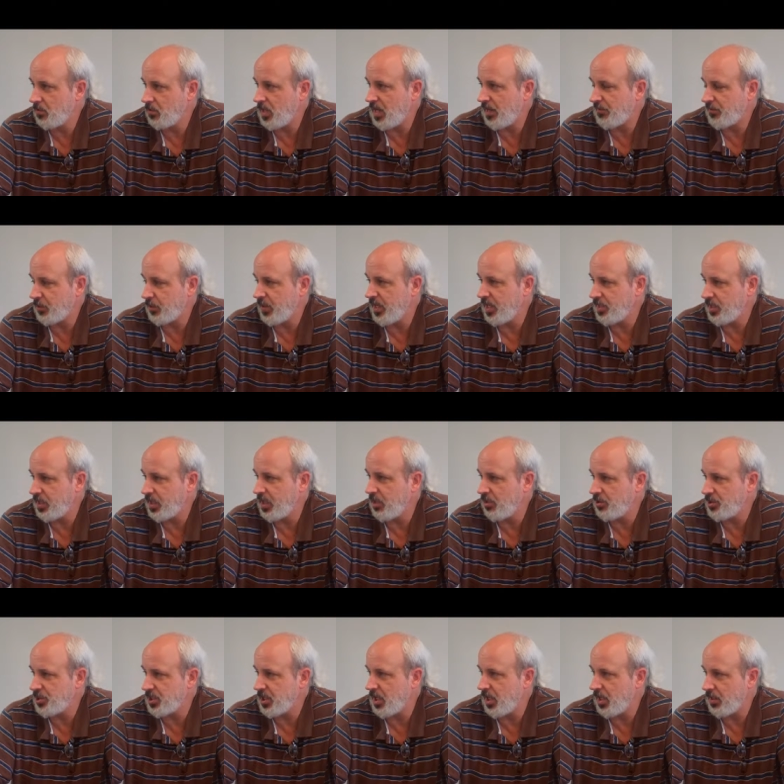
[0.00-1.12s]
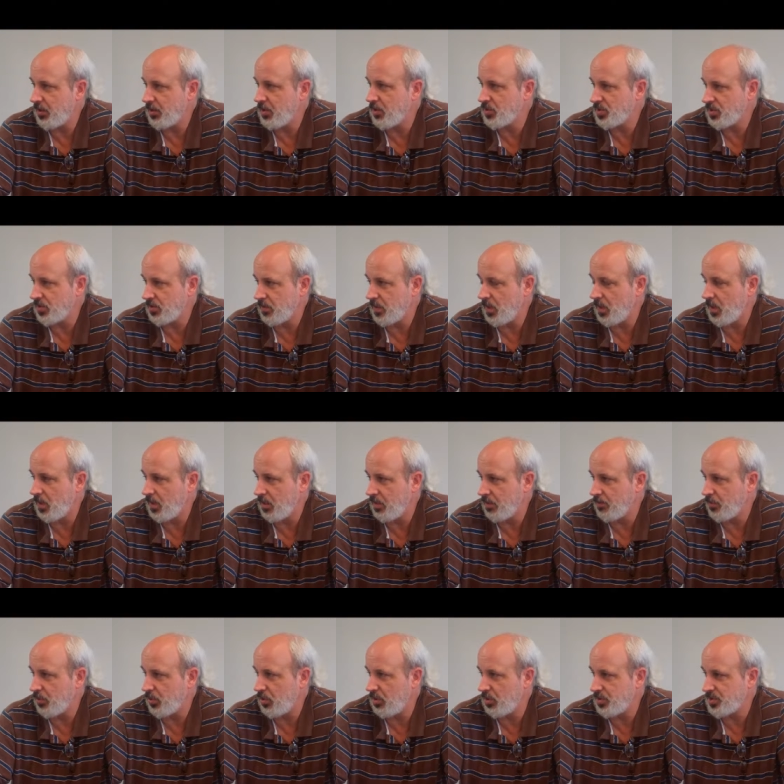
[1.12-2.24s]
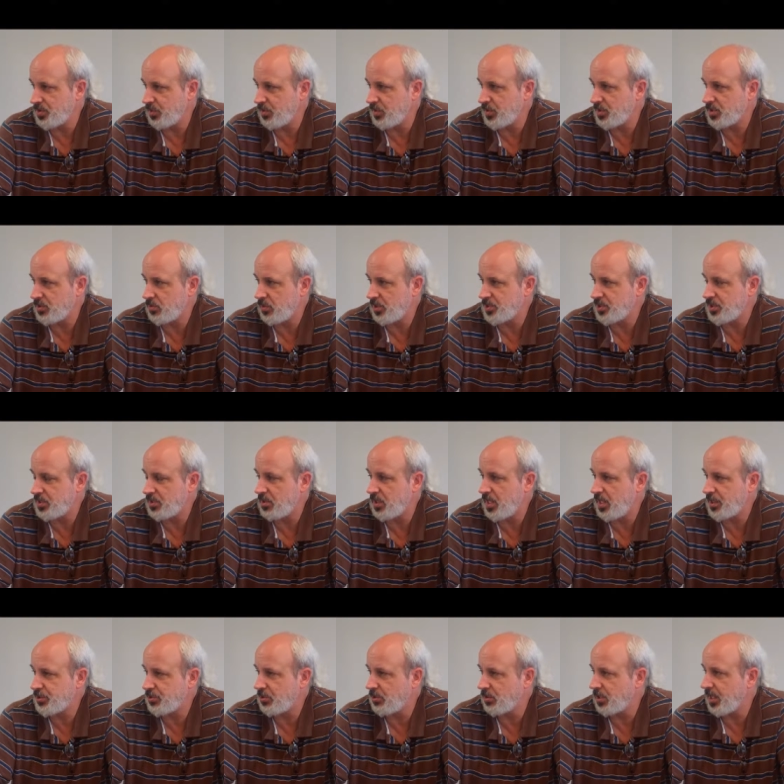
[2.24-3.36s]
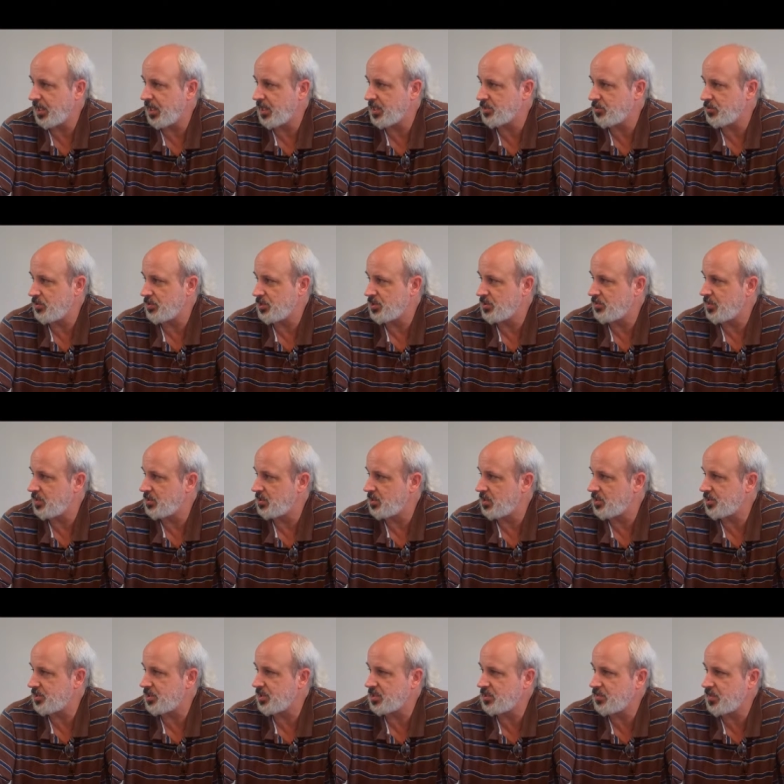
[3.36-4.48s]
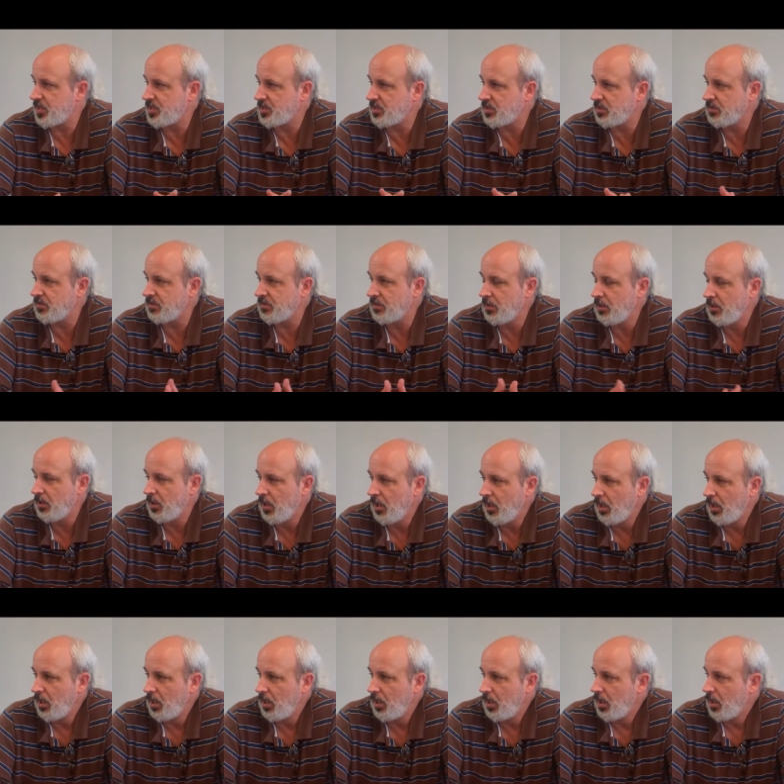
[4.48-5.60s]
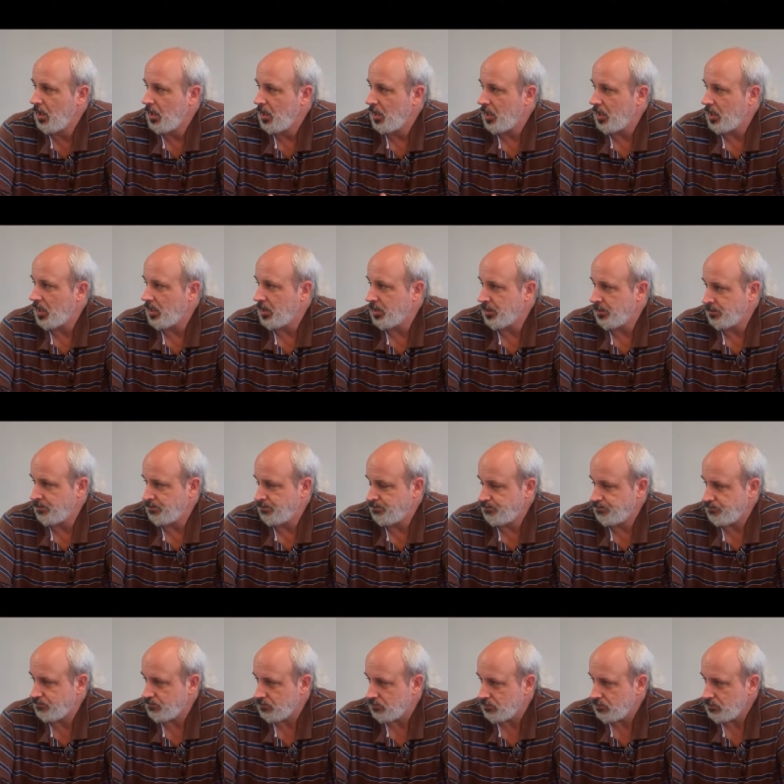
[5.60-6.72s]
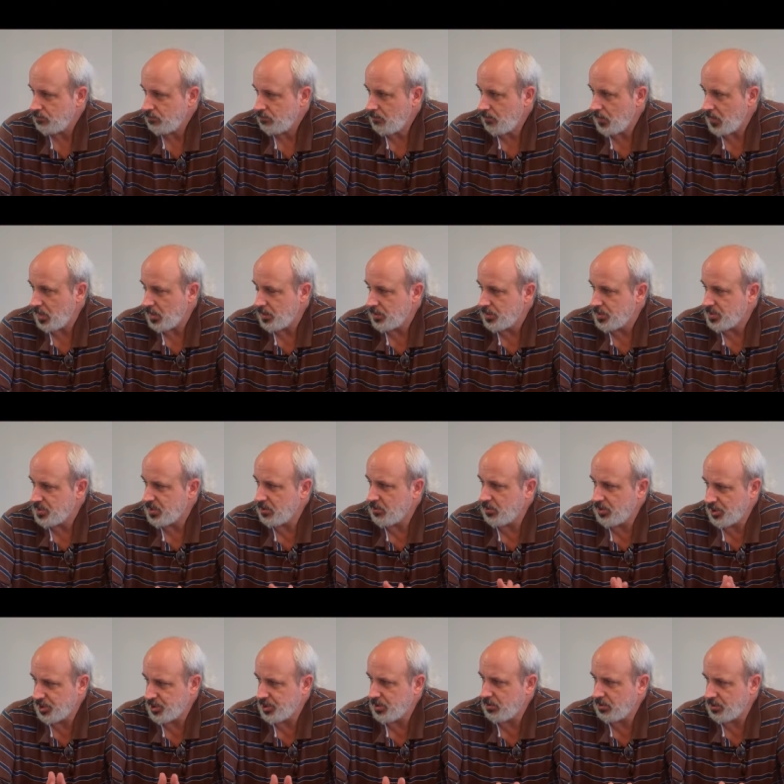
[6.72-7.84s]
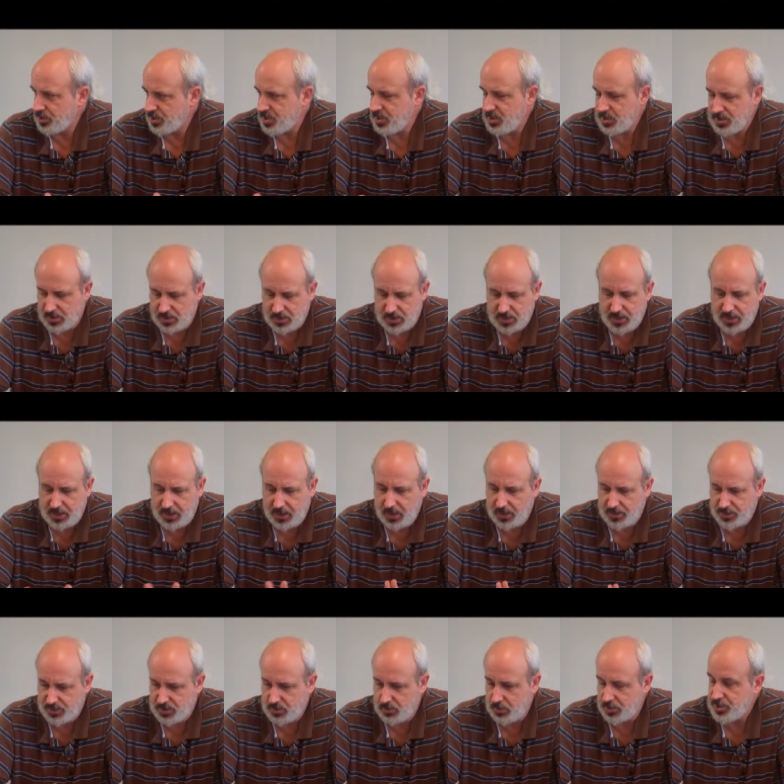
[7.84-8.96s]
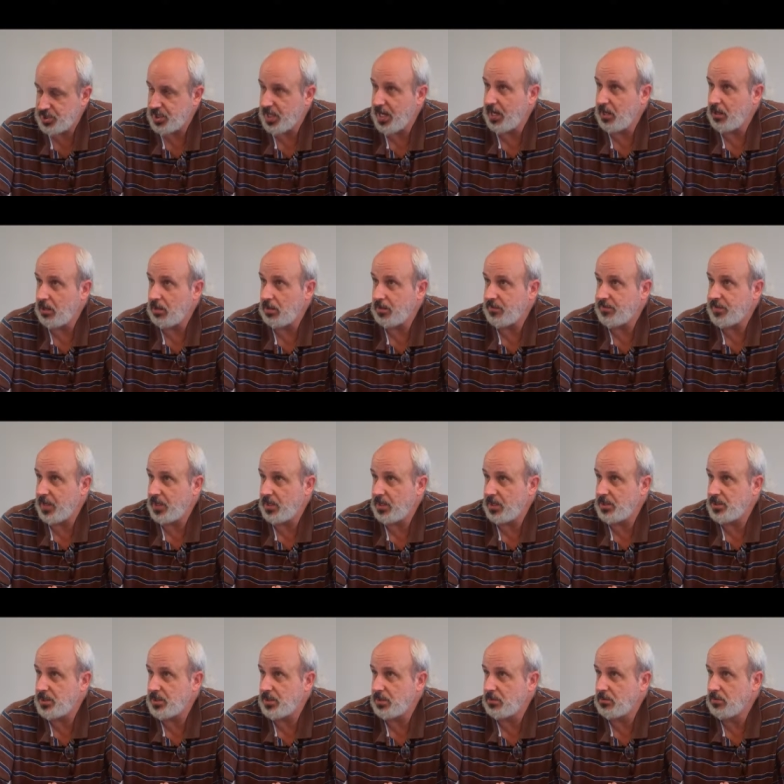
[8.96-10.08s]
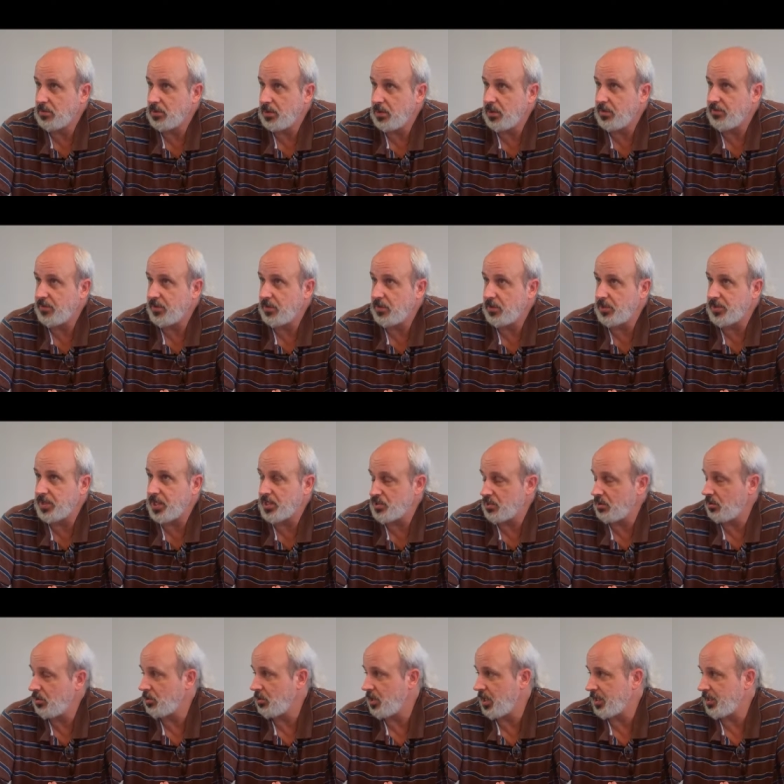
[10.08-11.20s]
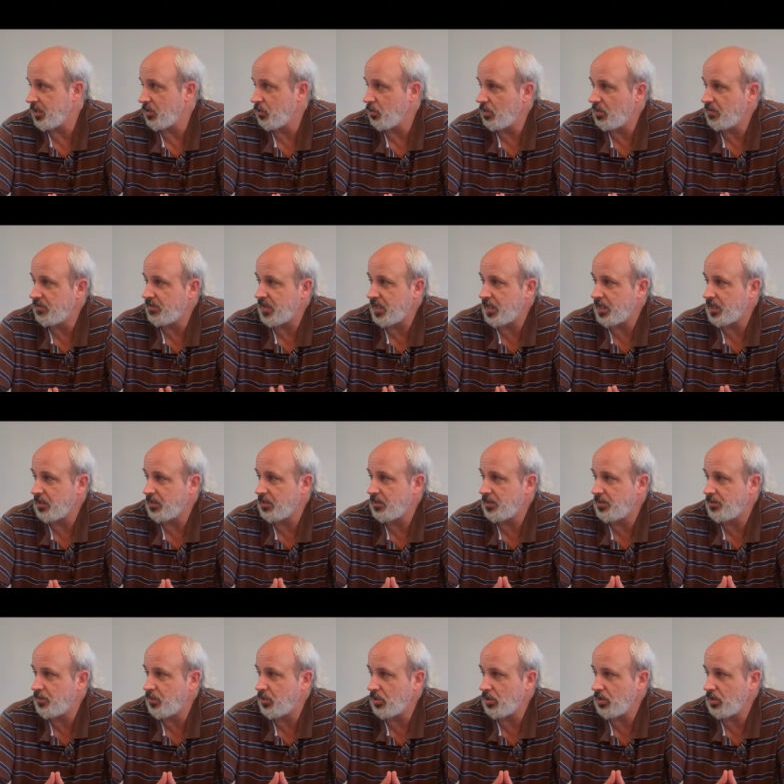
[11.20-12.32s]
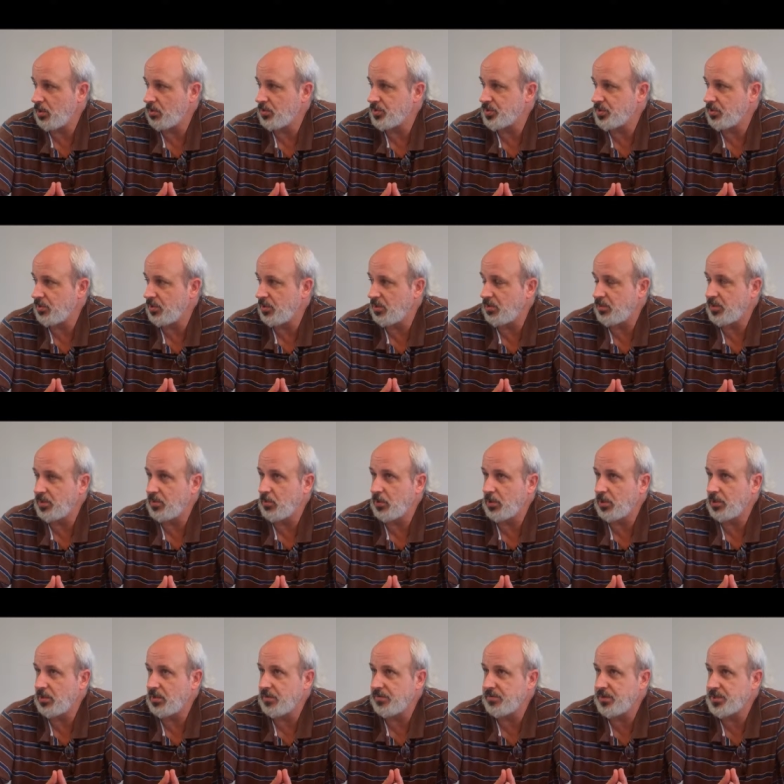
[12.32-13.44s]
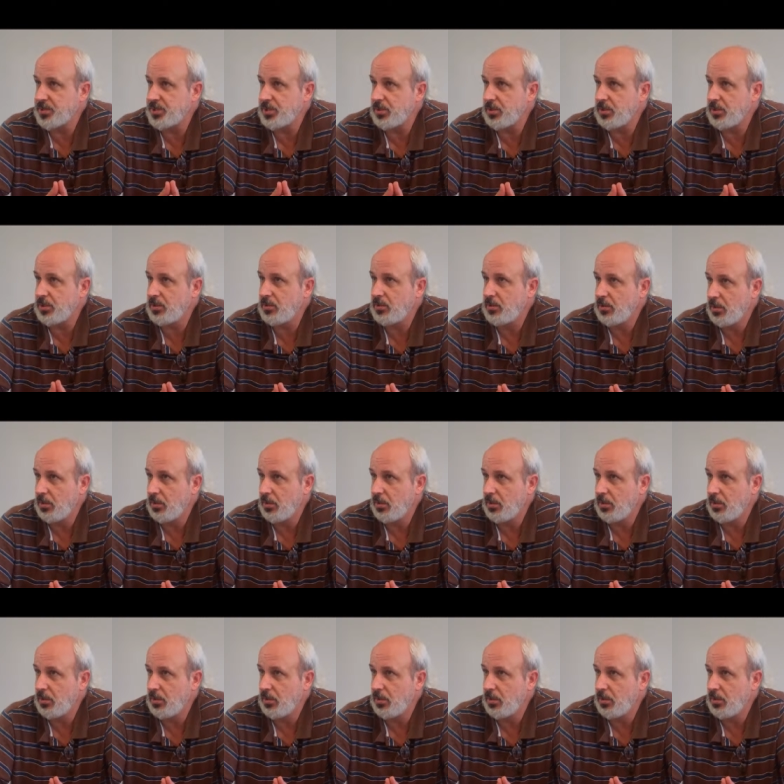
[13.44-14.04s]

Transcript: after we had the energy audit, those are all the boilers have been switched to natural gas, which is much less expensive. Um, so in the shoulder seasons, they can switch that on if they need to, if it doesn't look like the wood-fired boiler is going to be working efficiently.